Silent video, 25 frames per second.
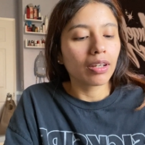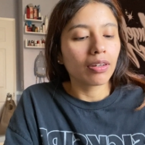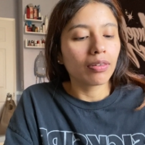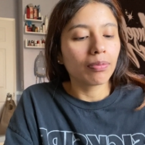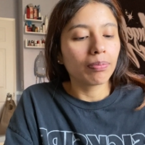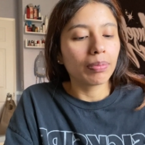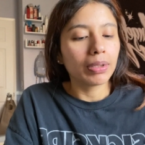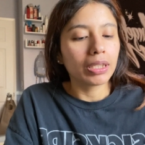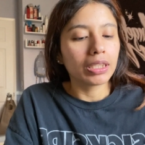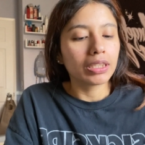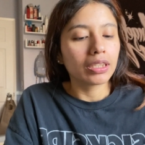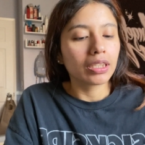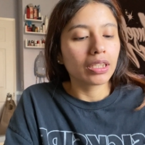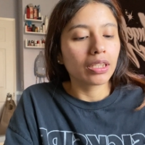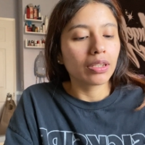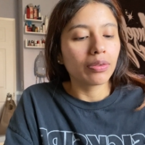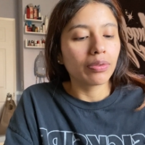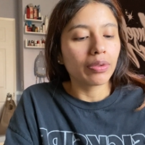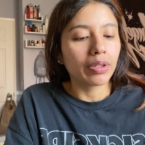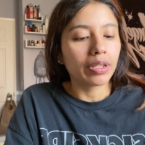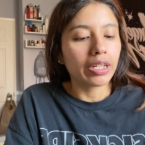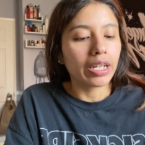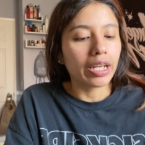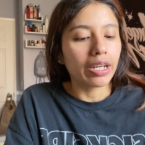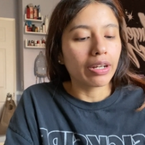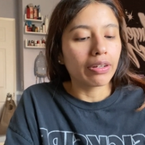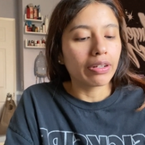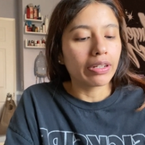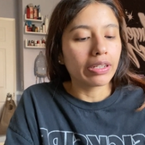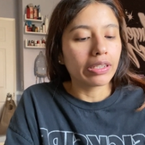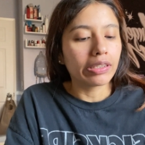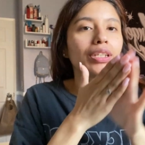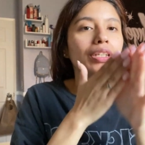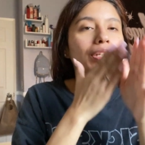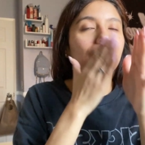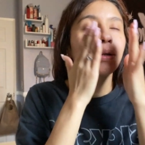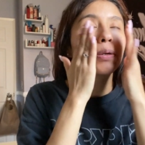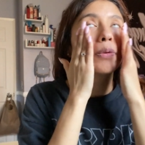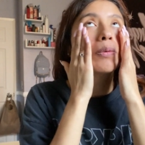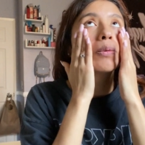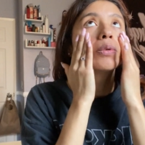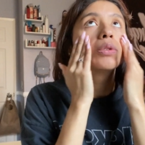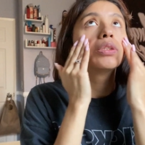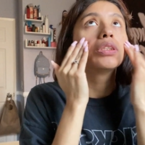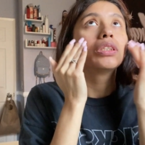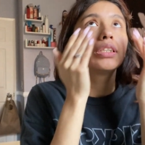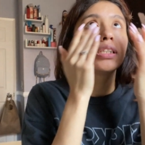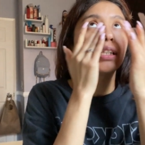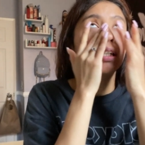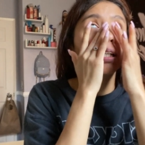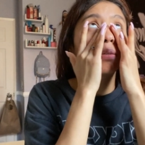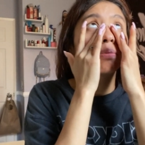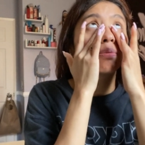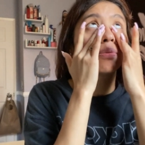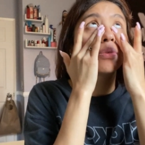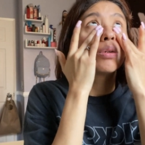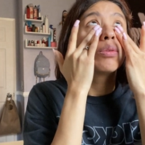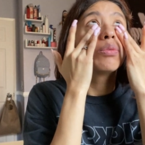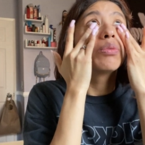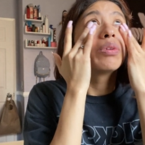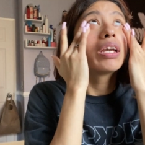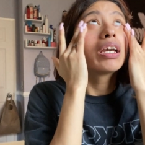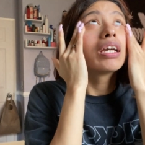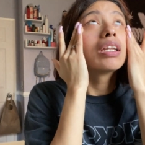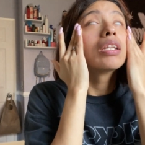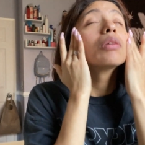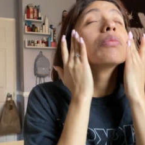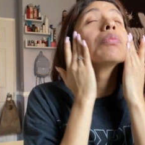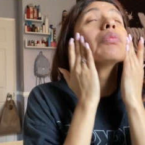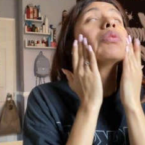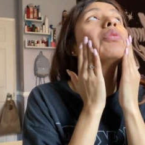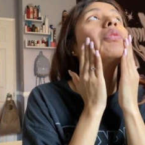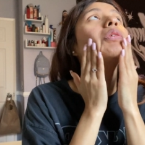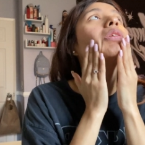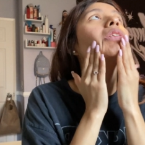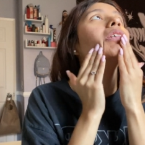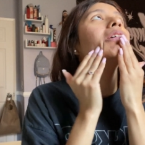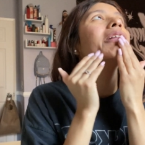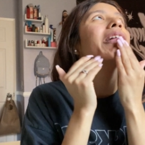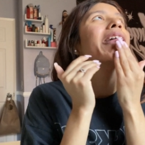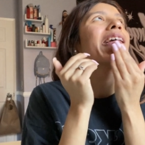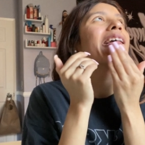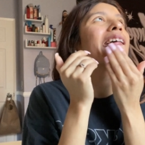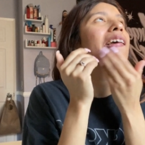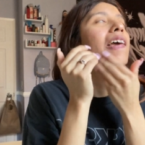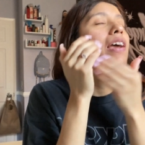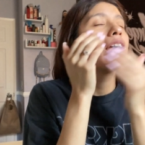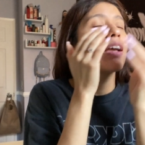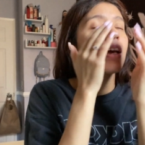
Basically run errands. We'll see what we end up doing today.